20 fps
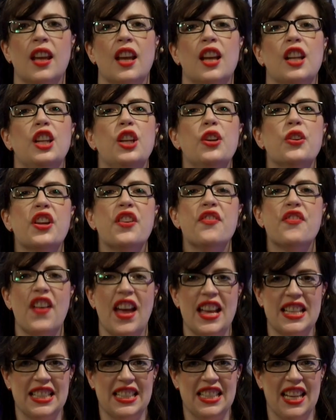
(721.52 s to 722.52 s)
Luca
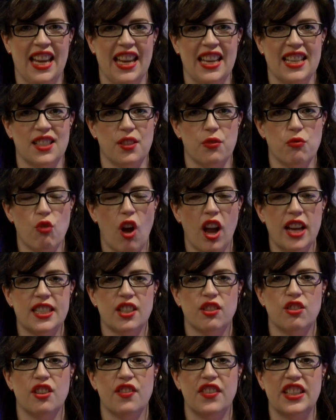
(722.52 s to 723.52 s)
Veste is a
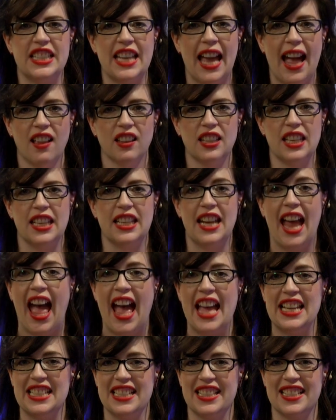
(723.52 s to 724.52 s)
writer of Italian
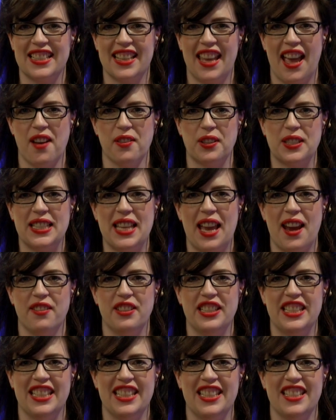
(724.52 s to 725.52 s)
and Scouse
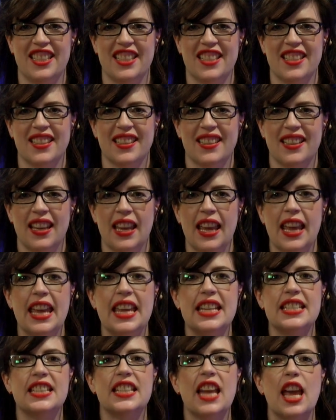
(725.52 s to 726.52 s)
heritage.
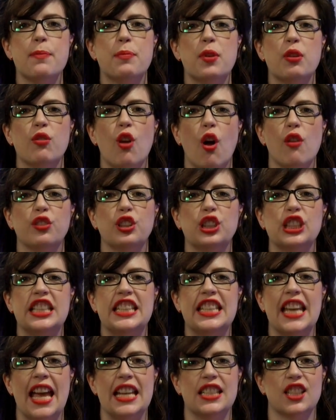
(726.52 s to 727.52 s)
His debut novel,
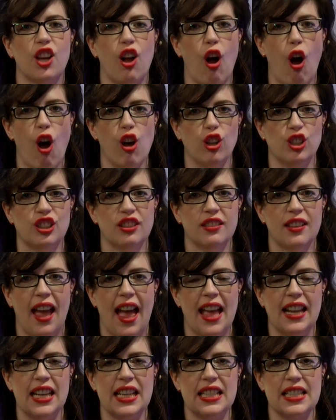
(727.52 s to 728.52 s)
Dead Gone,
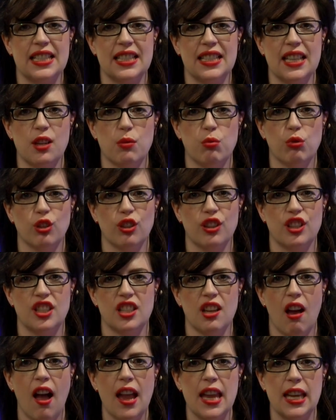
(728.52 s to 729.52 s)
and its sequel, The
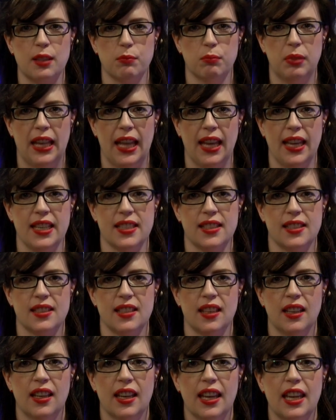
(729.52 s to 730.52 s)
Dying Place,
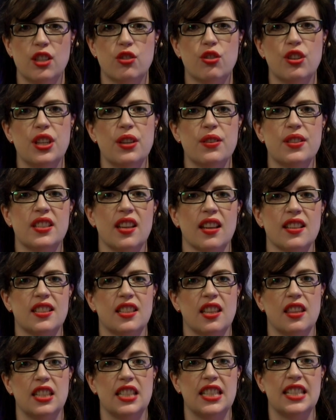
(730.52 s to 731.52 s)
introduced us
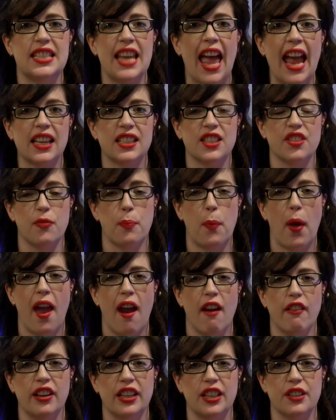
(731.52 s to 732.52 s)
to the detective
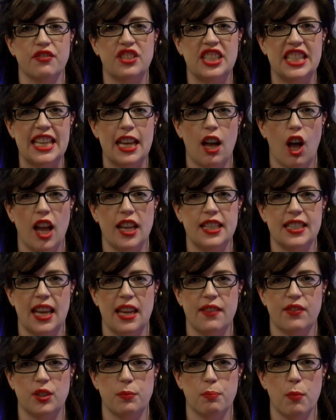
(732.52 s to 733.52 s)
pairing of D.I.
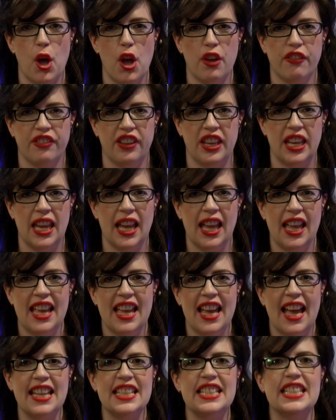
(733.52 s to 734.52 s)
David Murphy
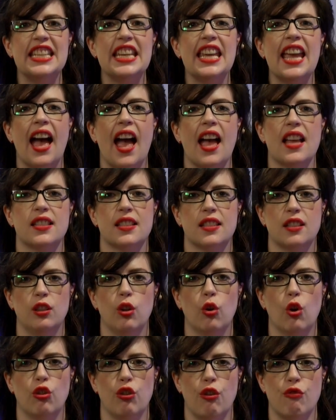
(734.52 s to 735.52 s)
and D.S.
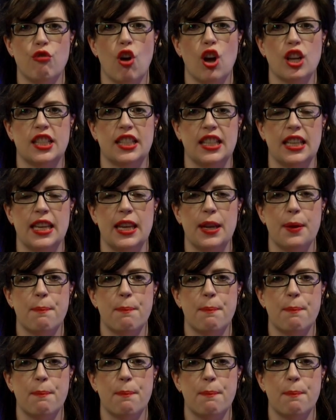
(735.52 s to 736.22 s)
Laura Rossi.